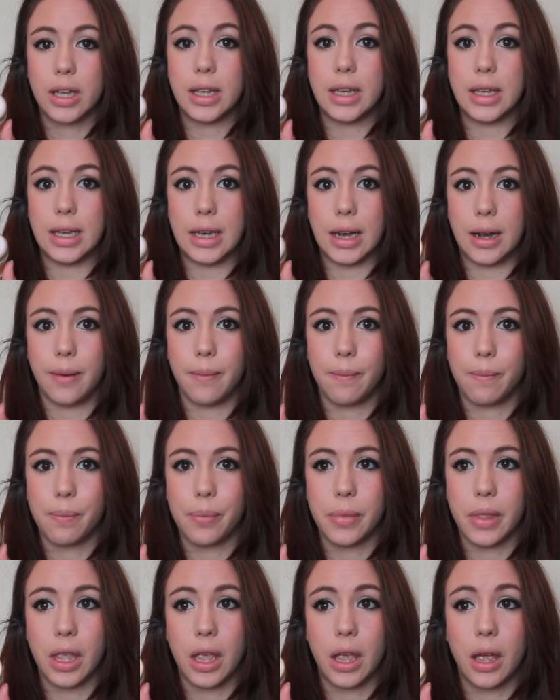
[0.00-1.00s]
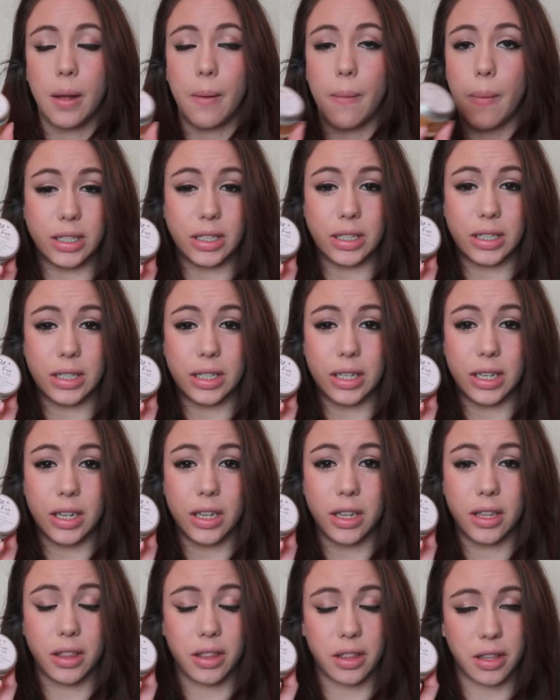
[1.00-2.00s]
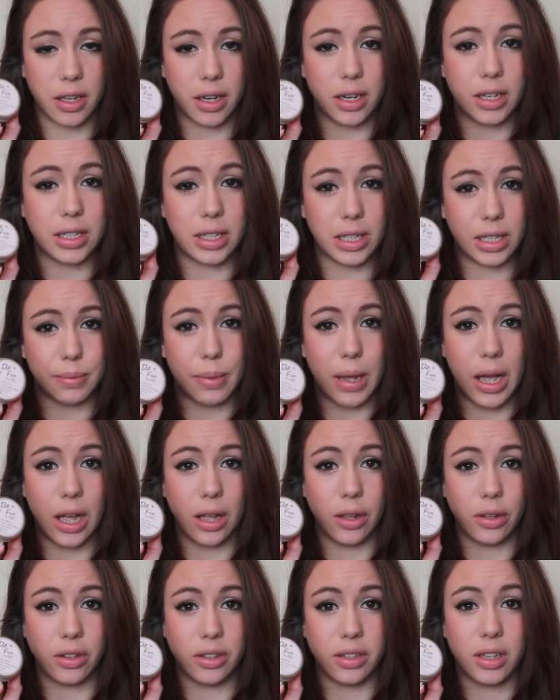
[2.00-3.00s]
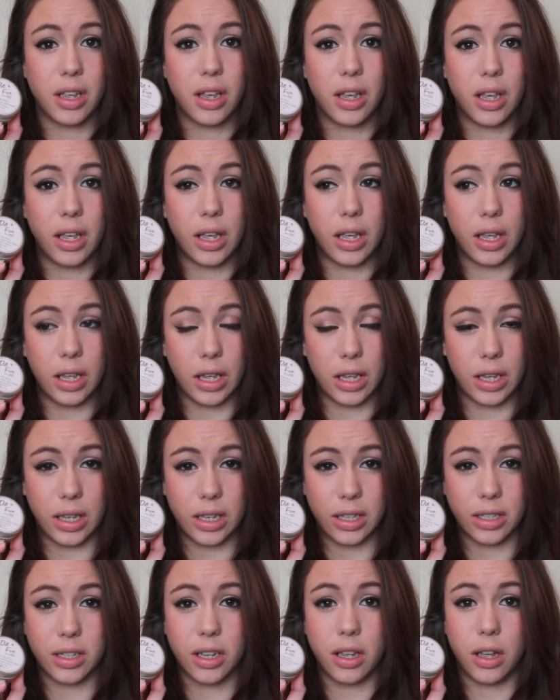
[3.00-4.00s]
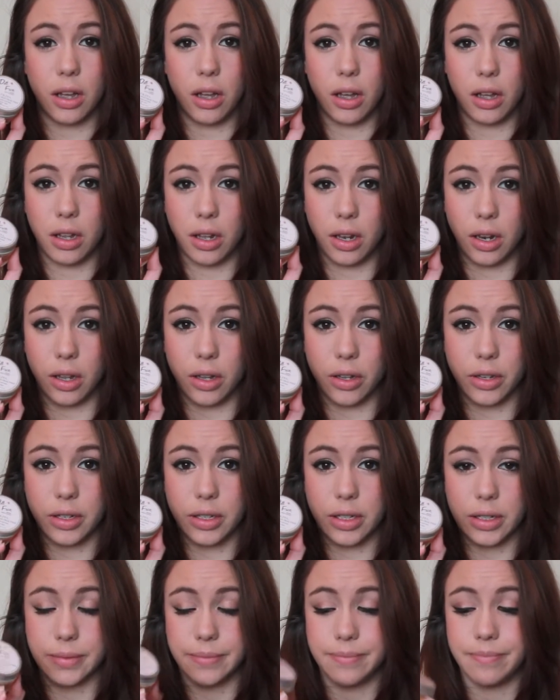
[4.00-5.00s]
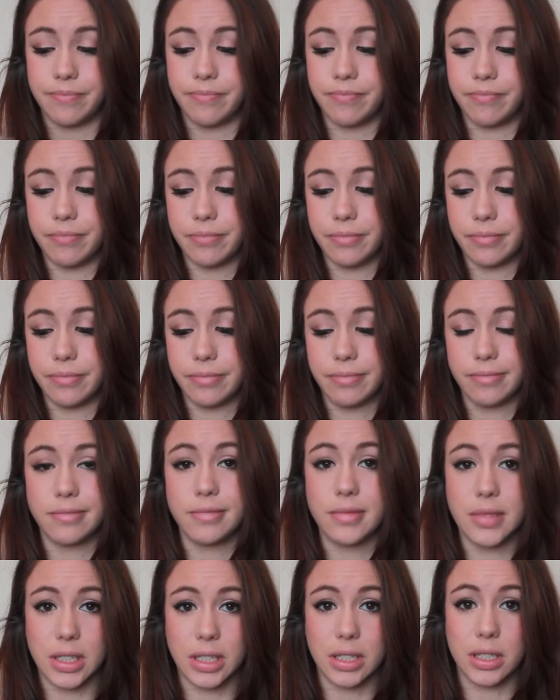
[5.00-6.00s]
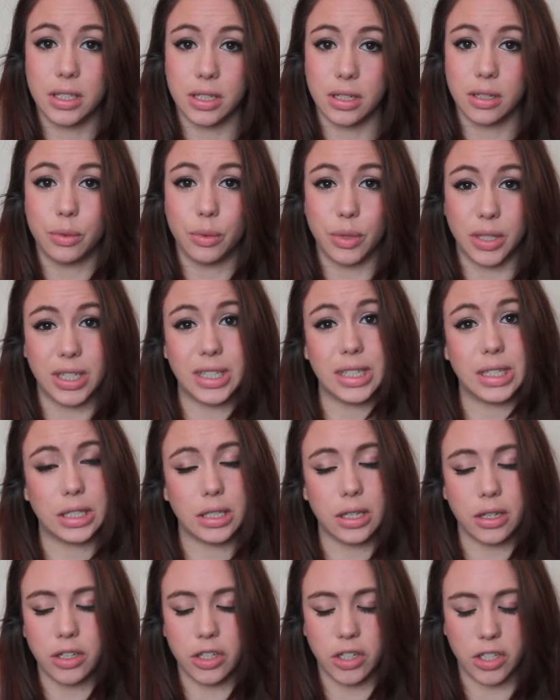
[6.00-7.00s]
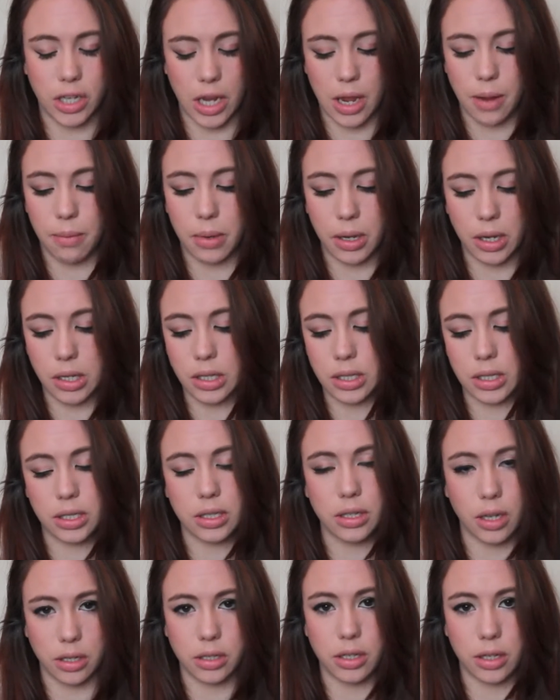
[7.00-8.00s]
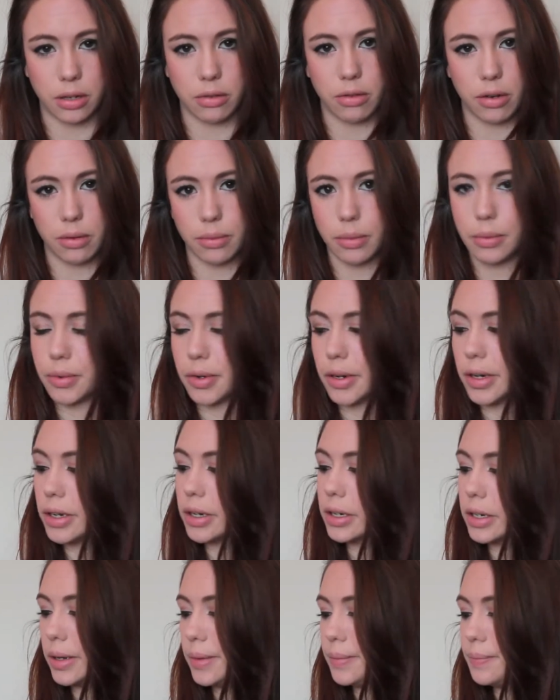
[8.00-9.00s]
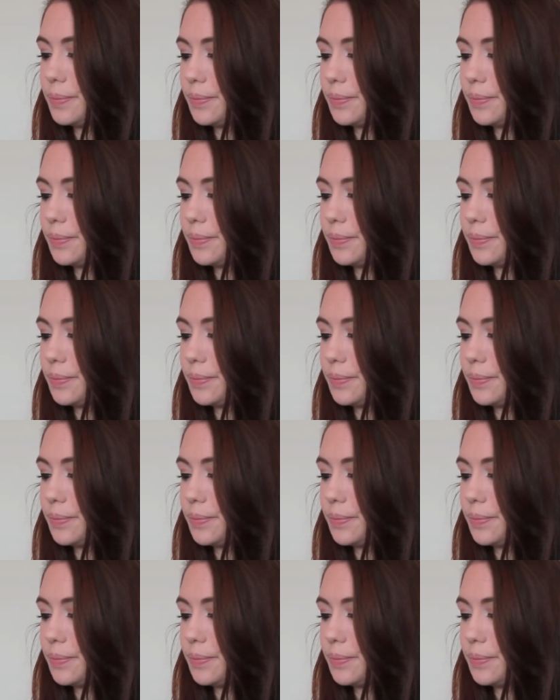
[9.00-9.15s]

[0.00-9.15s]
yeah, because £36 is a lot. Which is such a shame because it's such an incredible product.